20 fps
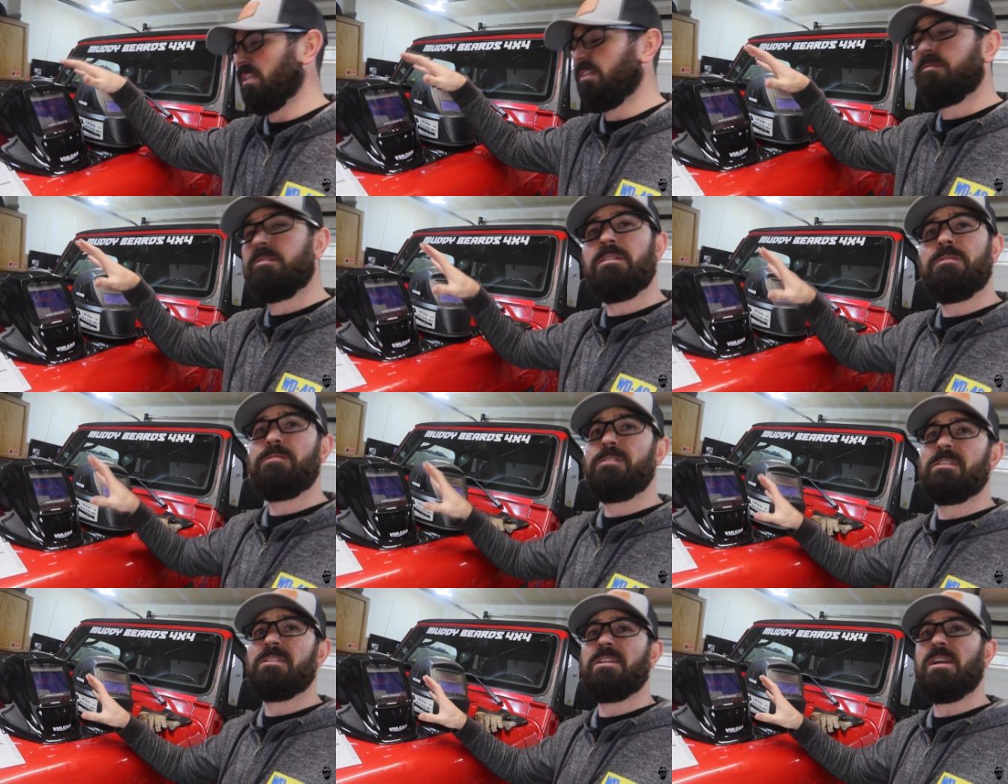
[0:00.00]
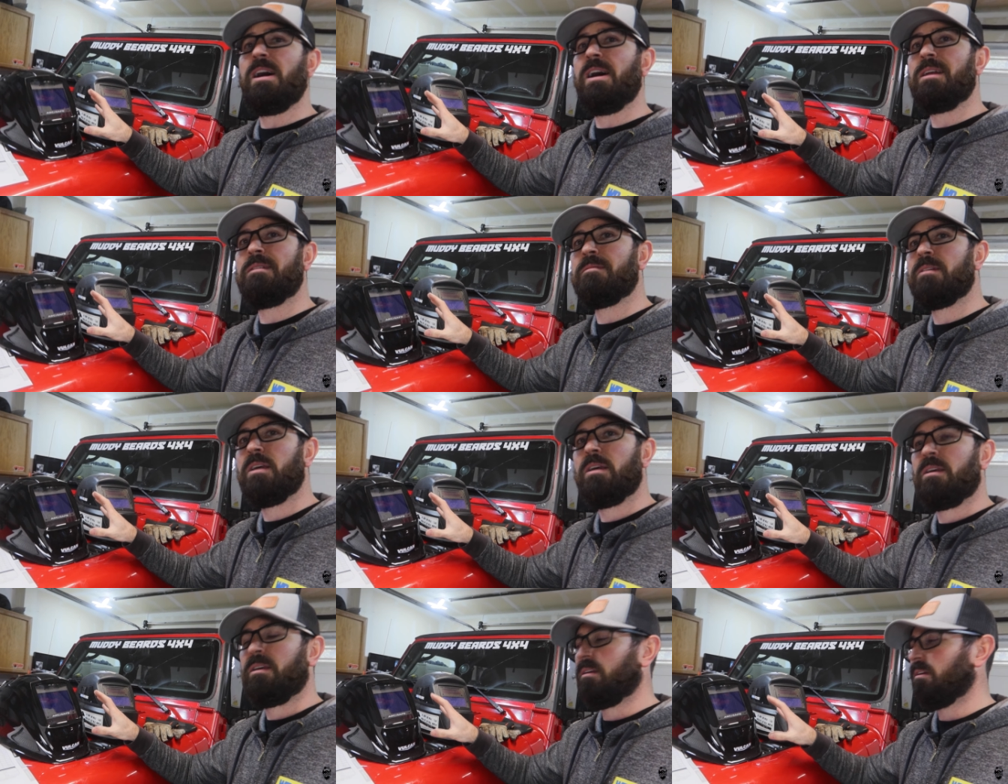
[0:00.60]
even if it's
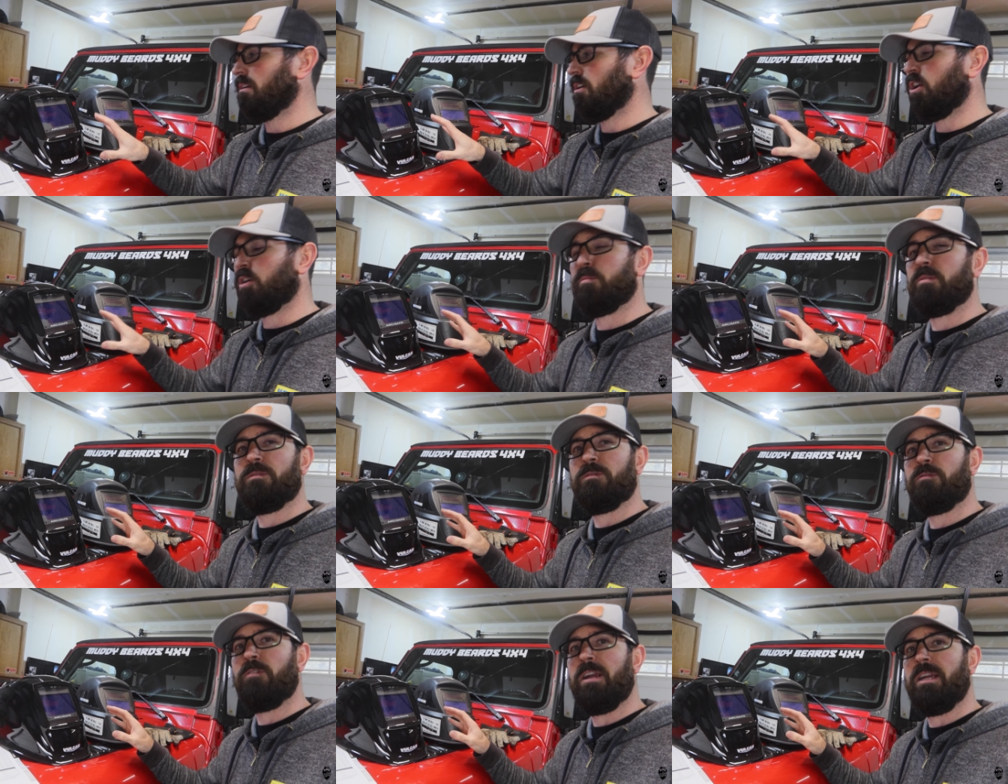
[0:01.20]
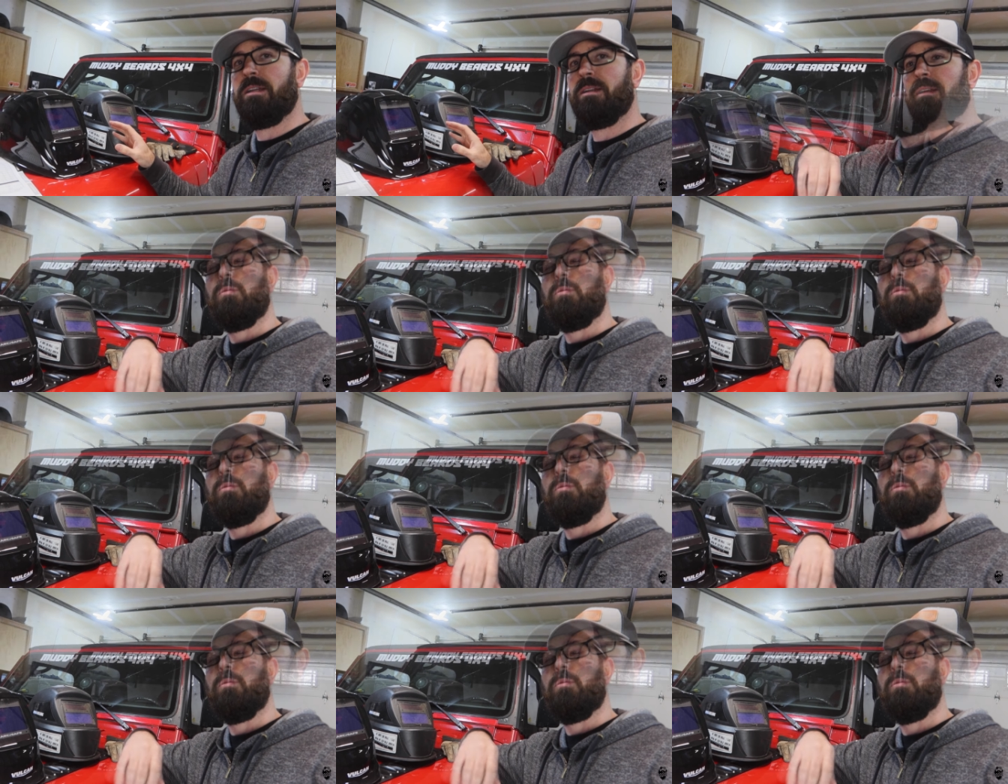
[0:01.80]
not Harbor Freight.